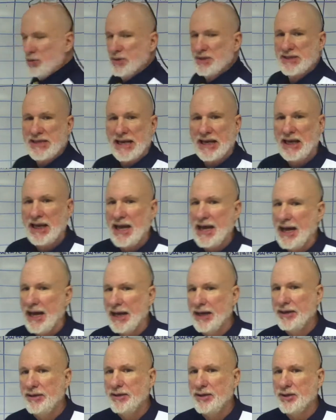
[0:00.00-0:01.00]
you wouldn't say
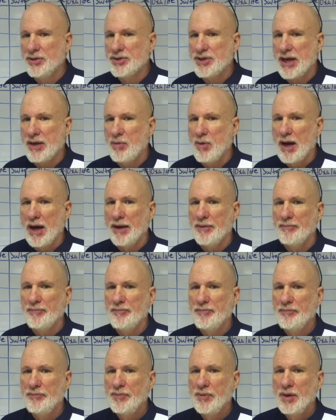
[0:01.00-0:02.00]
lead. You'd say what?
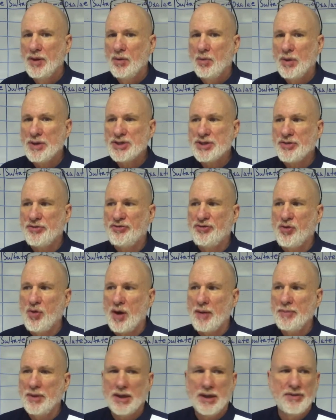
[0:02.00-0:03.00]
What's the
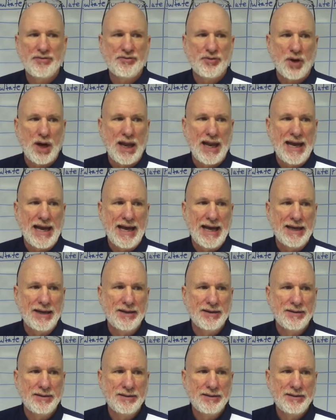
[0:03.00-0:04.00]
formula for lead?